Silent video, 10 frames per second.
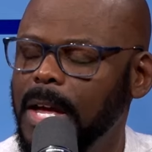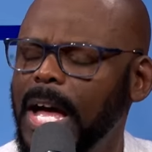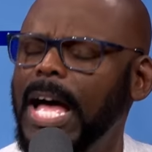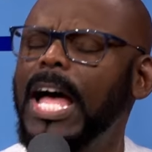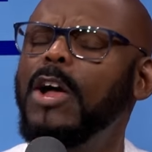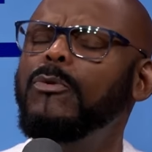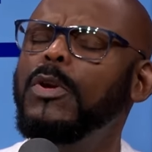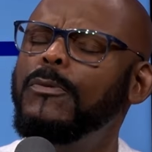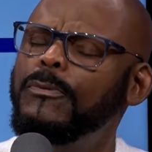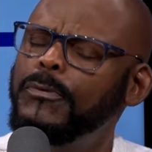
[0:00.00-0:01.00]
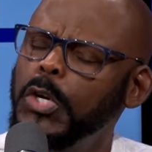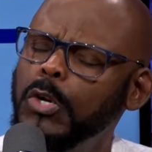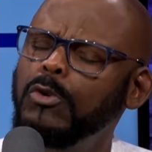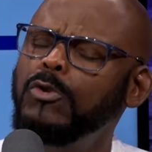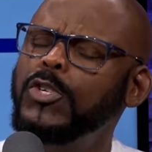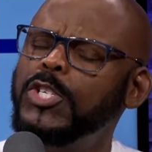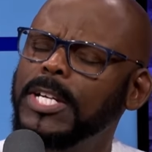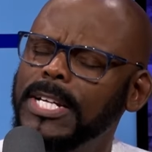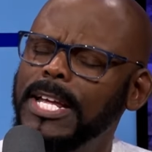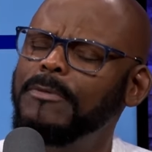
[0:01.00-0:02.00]
I refuse to
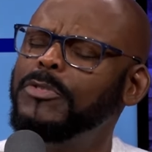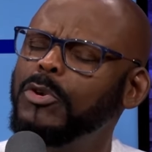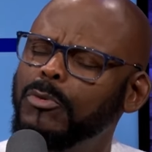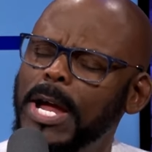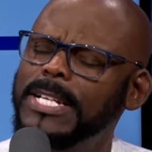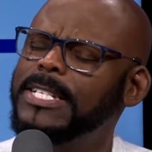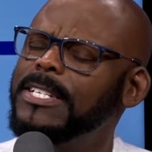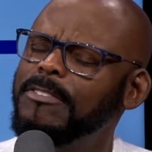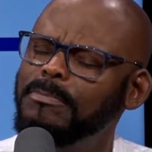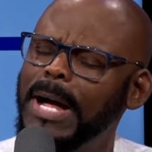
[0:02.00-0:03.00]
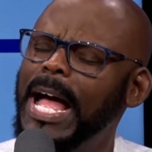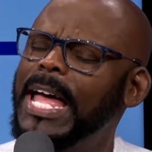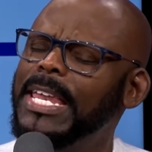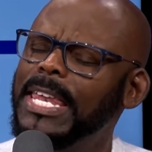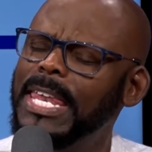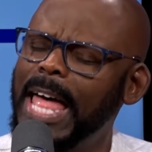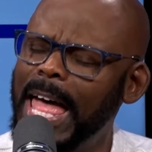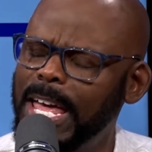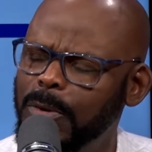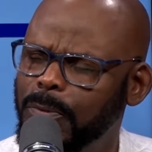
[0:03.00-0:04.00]
live the rest of my
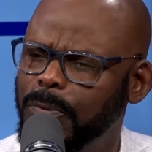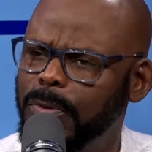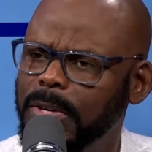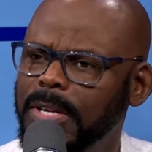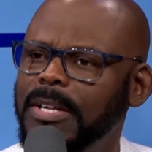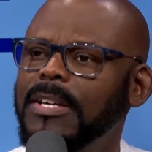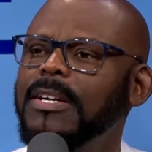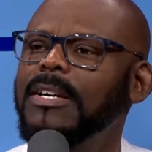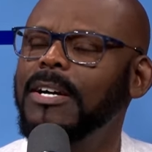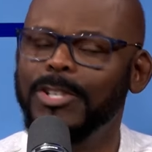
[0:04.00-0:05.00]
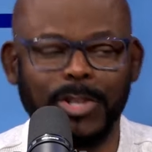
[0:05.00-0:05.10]
life under